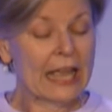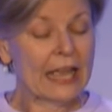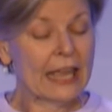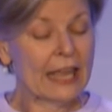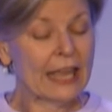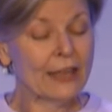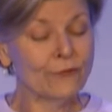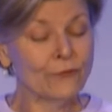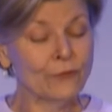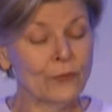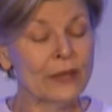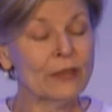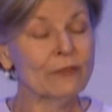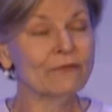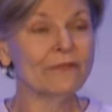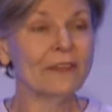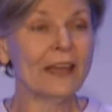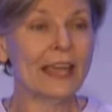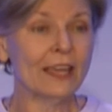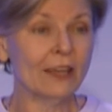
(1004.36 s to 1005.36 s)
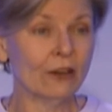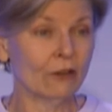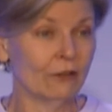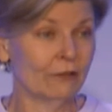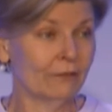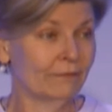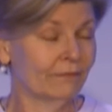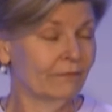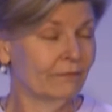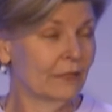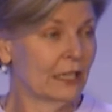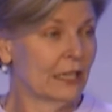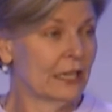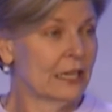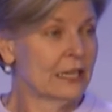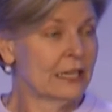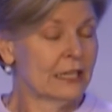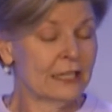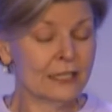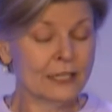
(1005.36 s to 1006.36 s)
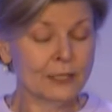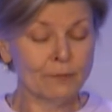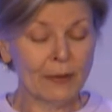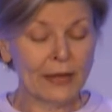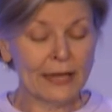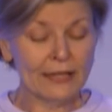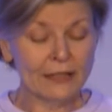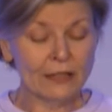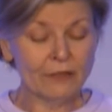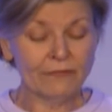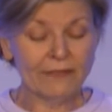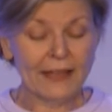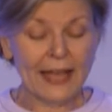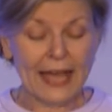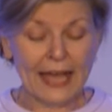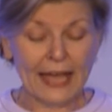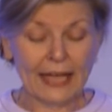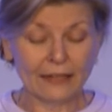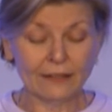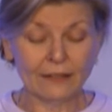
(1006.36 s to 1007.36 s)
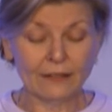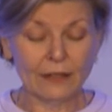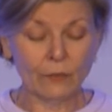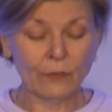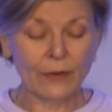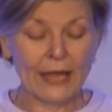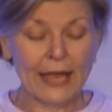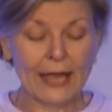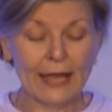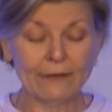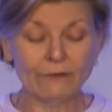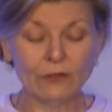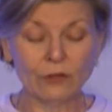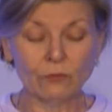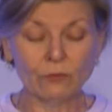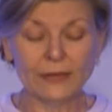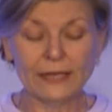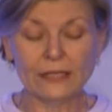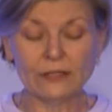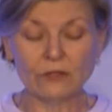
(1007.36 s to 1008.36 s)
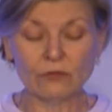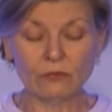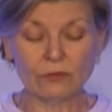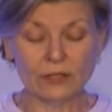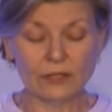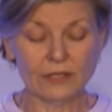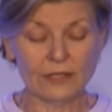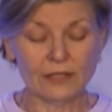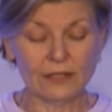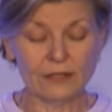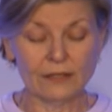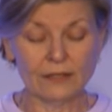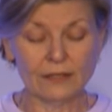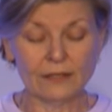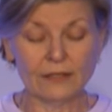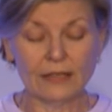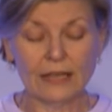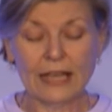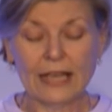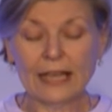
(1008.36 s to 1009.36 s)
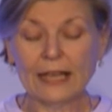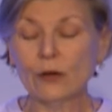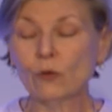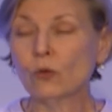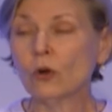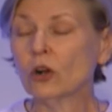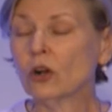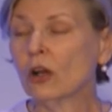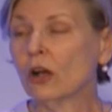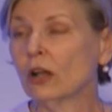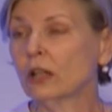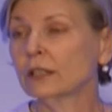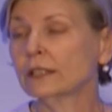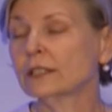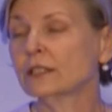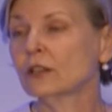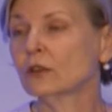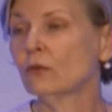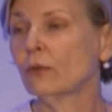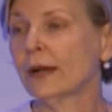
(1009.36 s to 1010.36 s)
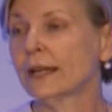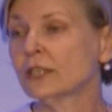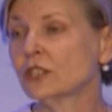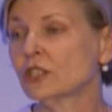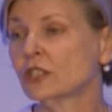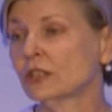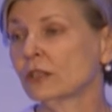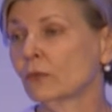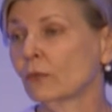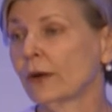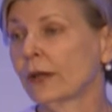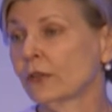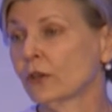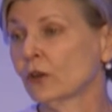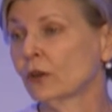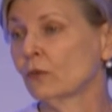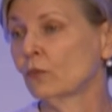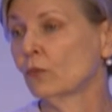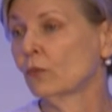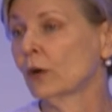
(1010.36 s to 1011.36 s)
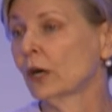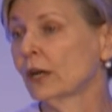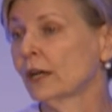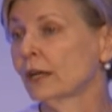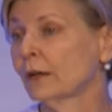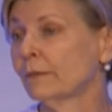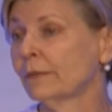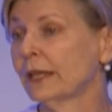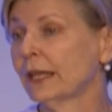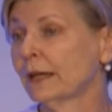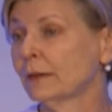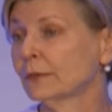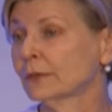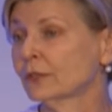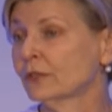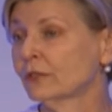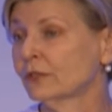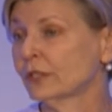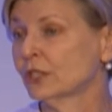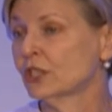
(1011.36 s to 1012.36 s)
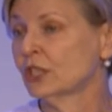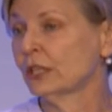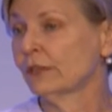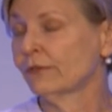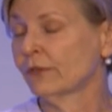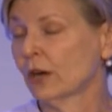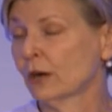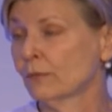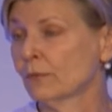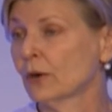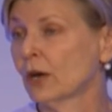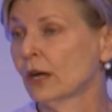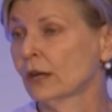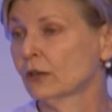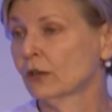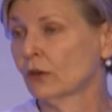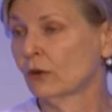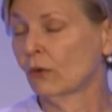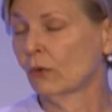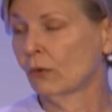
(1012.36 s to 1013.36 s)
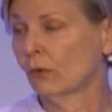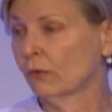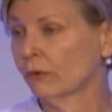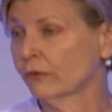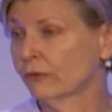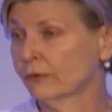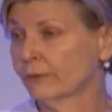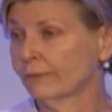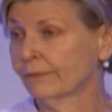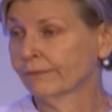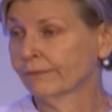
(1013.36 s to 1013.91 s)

If we fail, despite the fact that we have the resources, it will call into question whether we're going to be able to achieve our broader goals.